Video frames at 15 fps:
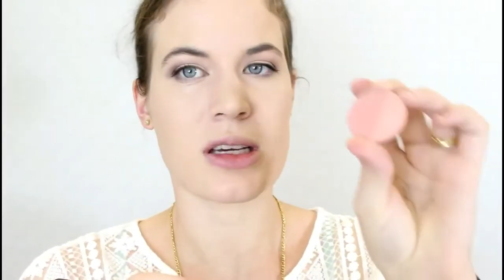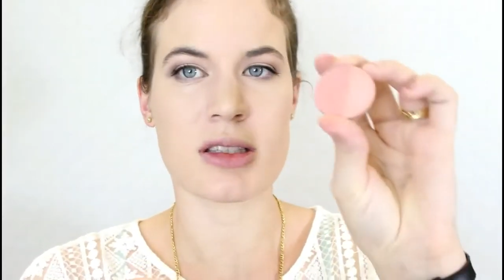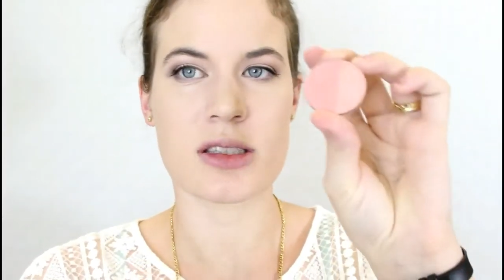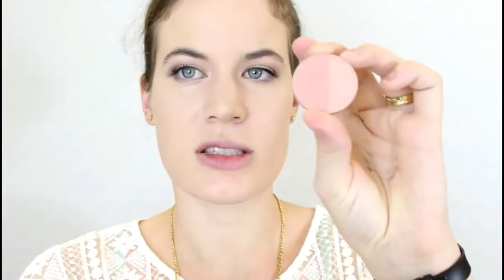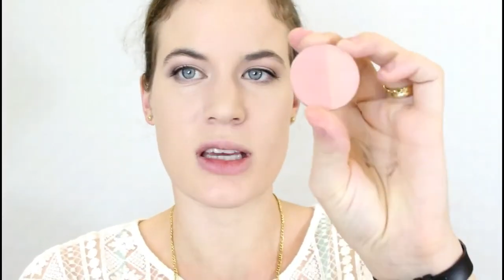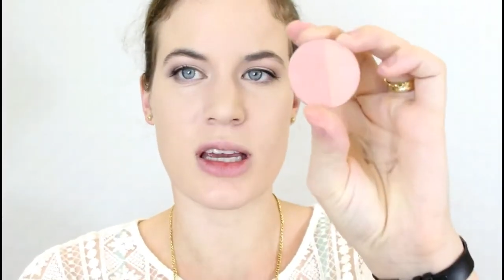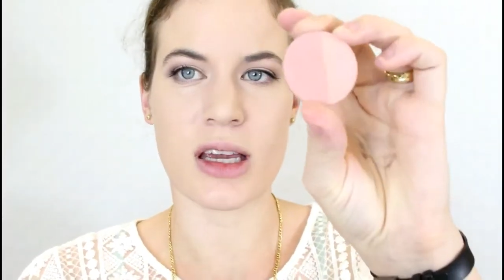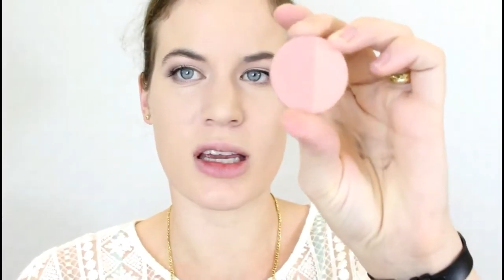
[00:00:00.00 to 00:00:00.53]

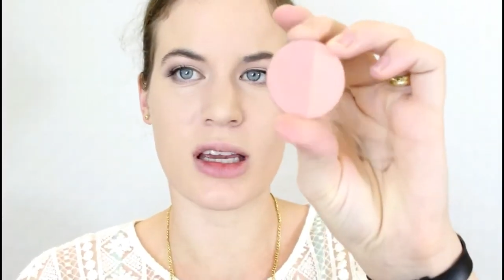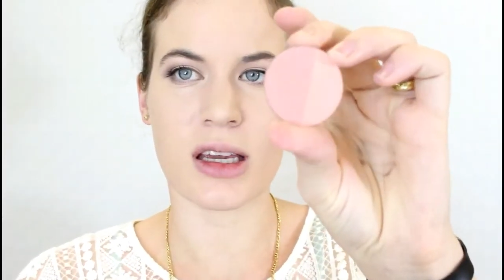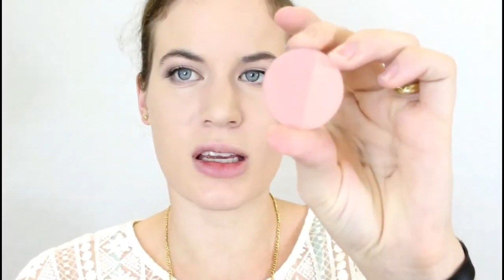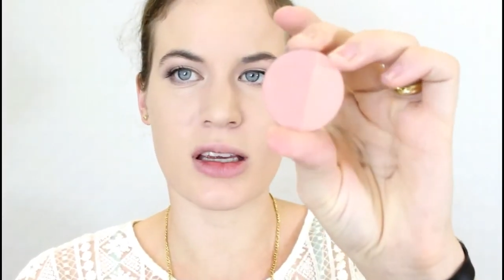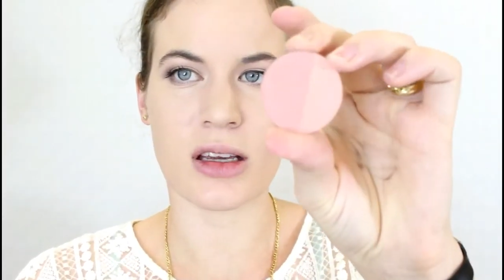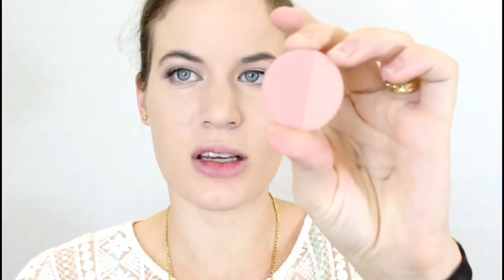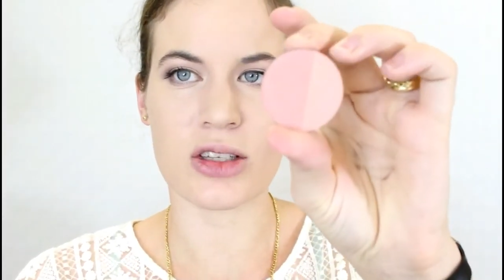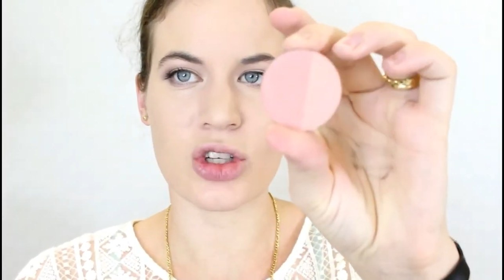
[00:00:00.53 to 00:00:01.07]

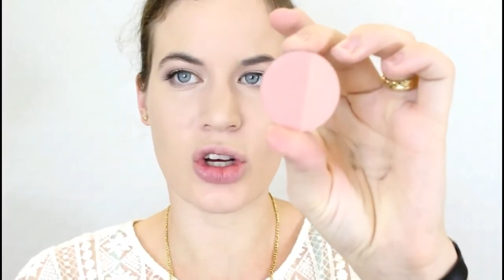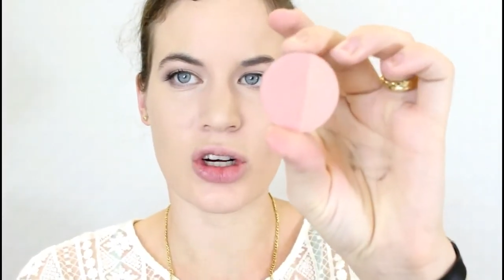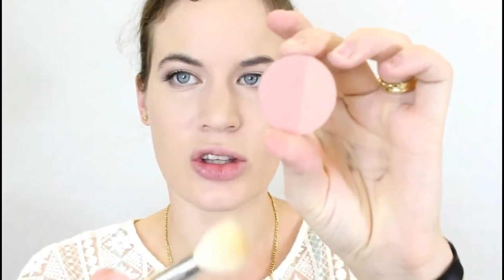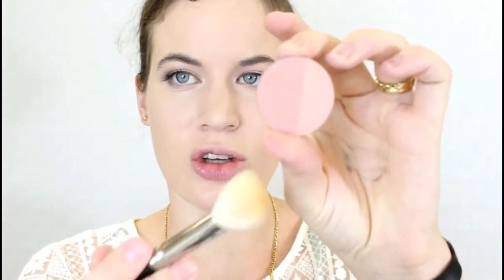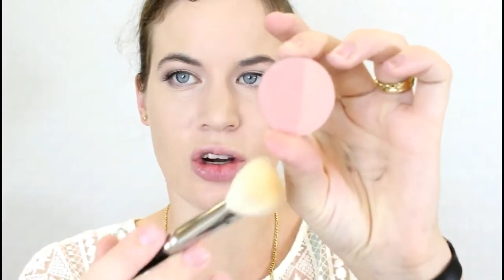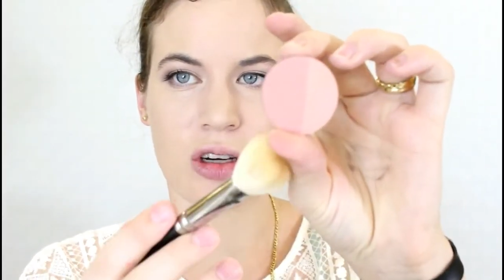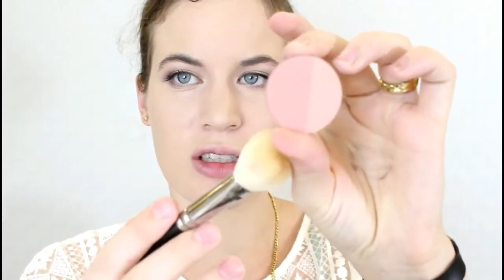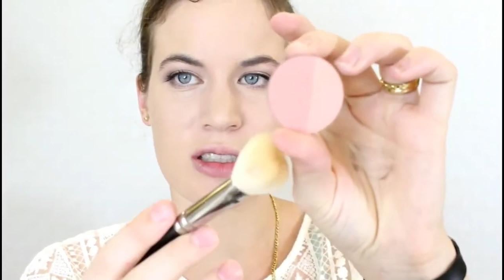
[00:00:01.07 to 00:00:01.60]
It's got a
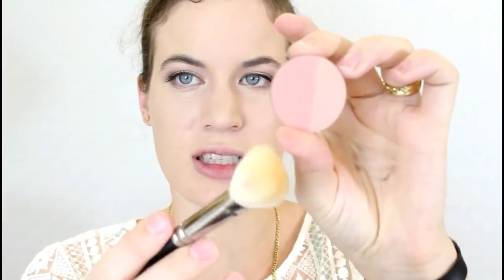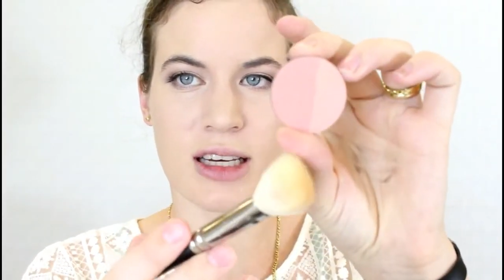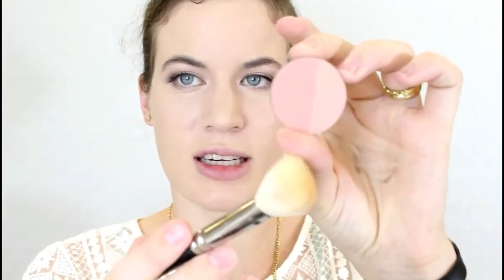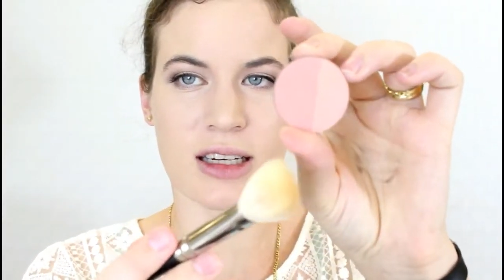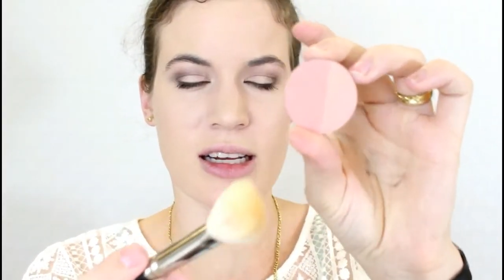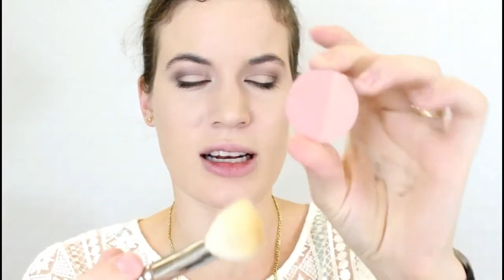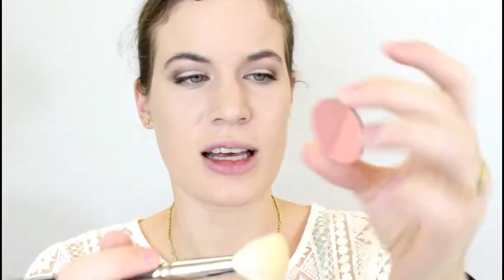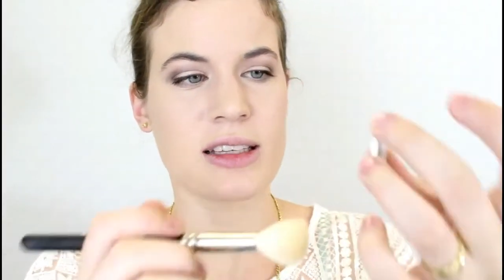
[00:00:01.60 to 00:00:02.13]
darker side
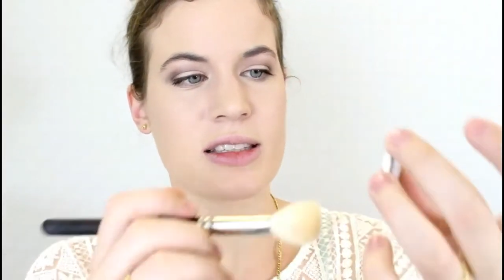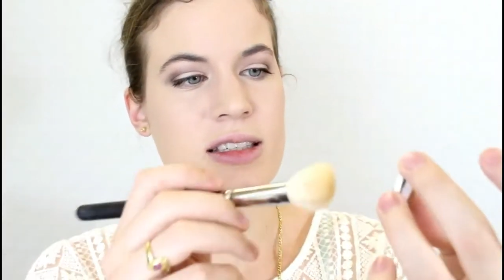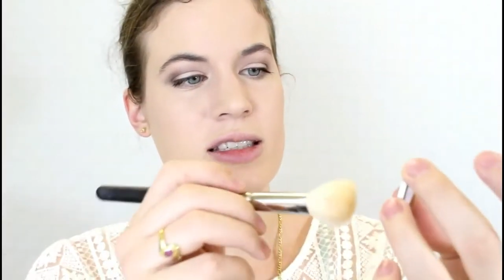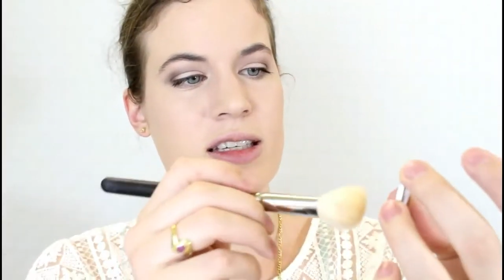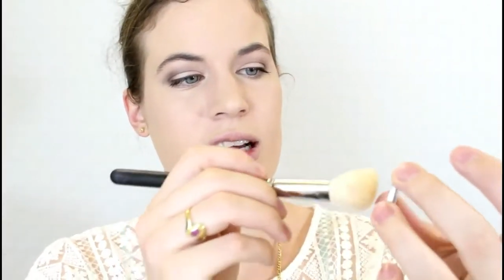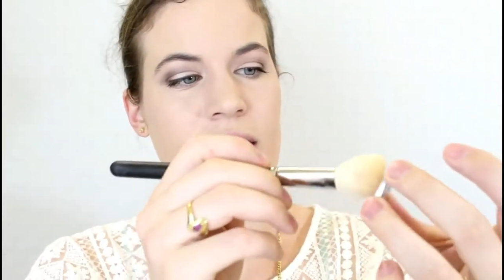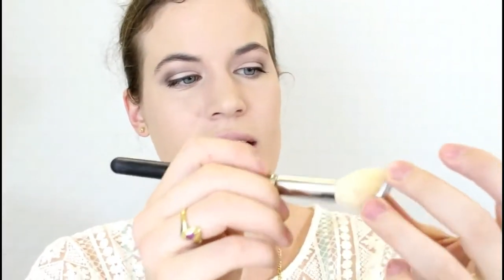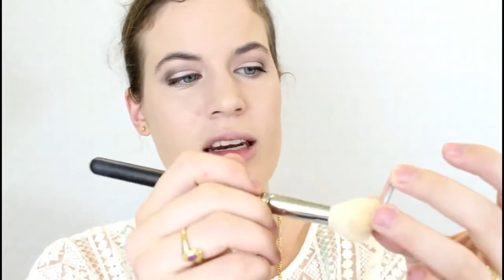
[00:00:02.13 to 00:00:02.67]
and a lighter
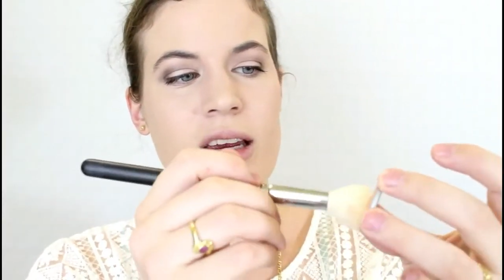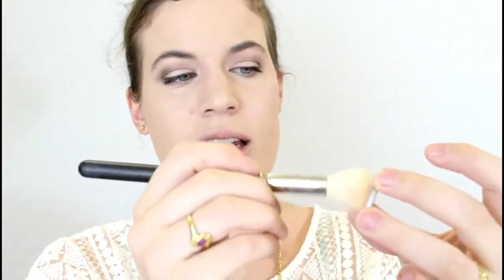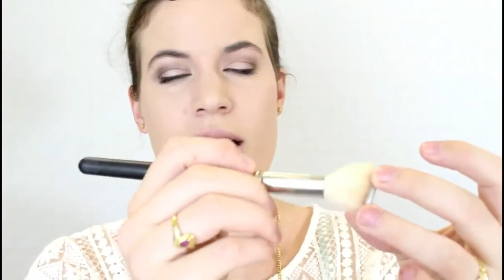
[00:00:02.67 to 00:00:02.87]
side.